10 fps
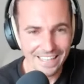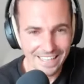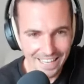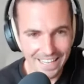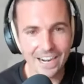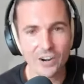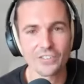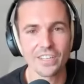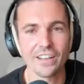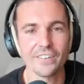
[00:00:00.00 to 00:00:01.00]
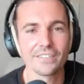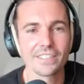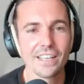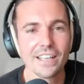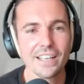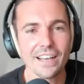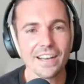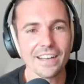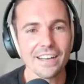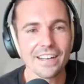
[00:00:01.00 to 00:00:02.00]
in ourselves,
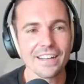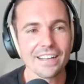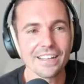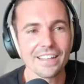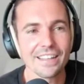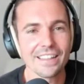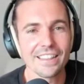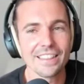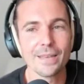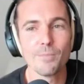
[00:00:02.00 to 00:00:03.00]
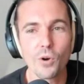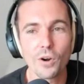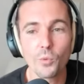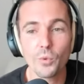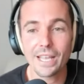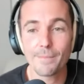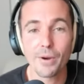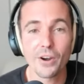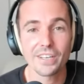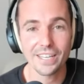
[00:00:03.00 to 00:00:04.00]
the more we can
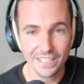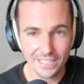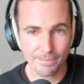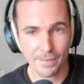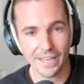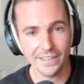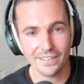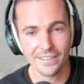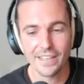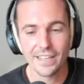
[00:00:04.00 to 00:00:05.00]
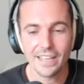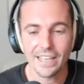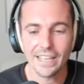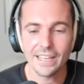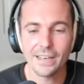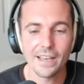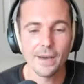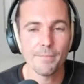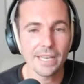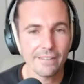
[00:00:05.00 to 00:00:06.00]
participate in a
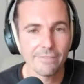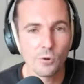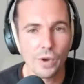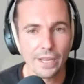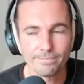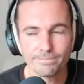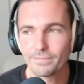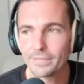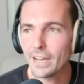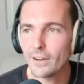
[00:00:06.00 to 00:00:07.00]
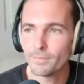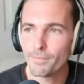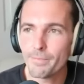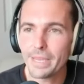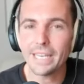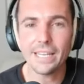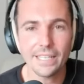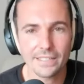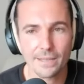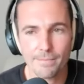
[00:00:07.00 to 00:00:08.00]
meaningful way. Now, meaning
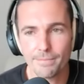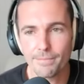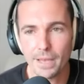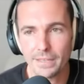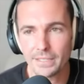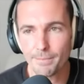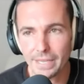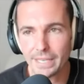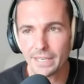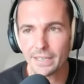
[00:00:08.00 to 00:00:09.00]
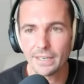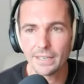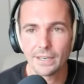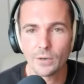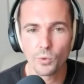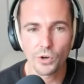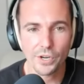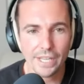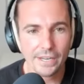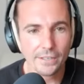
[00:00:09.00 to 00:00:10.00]
is a big word
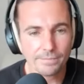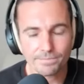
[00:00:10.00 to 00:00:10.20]
here,